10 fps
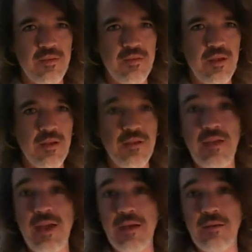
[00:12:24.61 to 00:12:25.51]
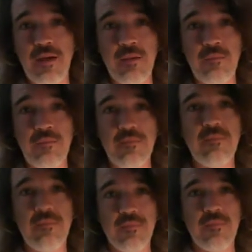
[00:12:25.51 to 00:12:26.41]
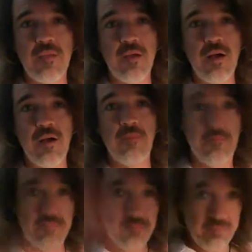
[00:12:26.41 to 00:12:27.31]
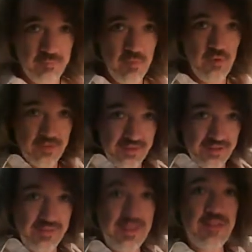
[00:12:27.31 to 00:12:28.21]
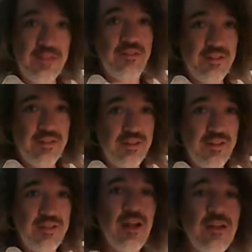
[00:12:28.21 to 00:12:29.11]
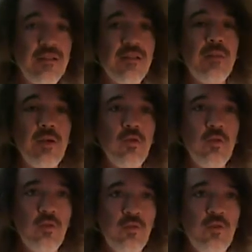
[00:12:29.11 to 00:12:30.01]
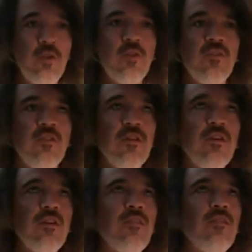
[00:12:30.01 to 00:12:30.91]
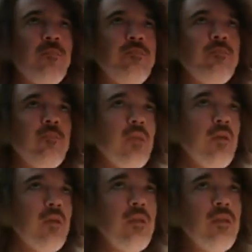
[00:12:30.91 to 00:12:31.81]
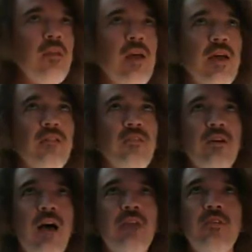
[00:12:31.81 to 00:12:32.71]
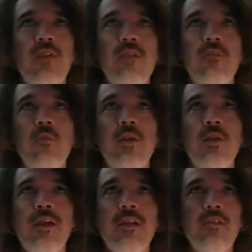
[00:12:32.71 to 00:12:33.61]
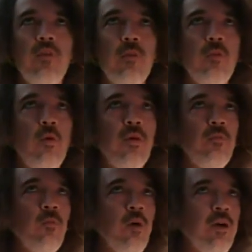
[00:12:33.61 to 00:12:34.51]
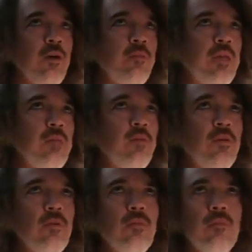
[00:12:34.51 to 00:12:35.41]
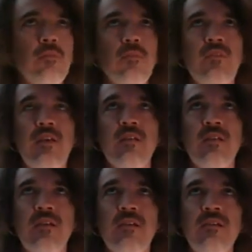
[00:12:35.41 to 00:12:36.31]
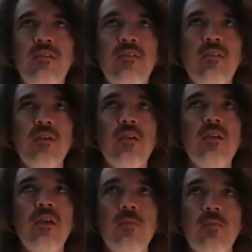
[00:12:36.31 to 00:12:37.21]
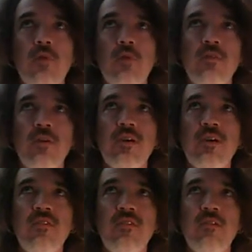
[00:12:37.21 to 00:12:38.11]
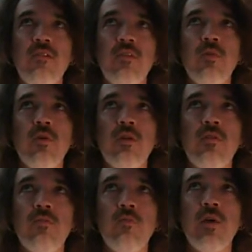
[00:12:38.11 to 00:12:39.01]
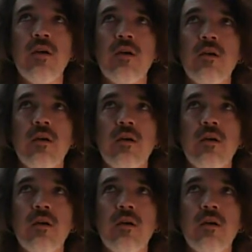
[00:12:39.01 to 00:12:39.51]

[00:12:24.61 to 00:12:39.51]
Yeah, Moogle Girl, yes, that I think it'll be cool too. Just as long as that I don't ever want to get it to a point where people see things in progress to the point of where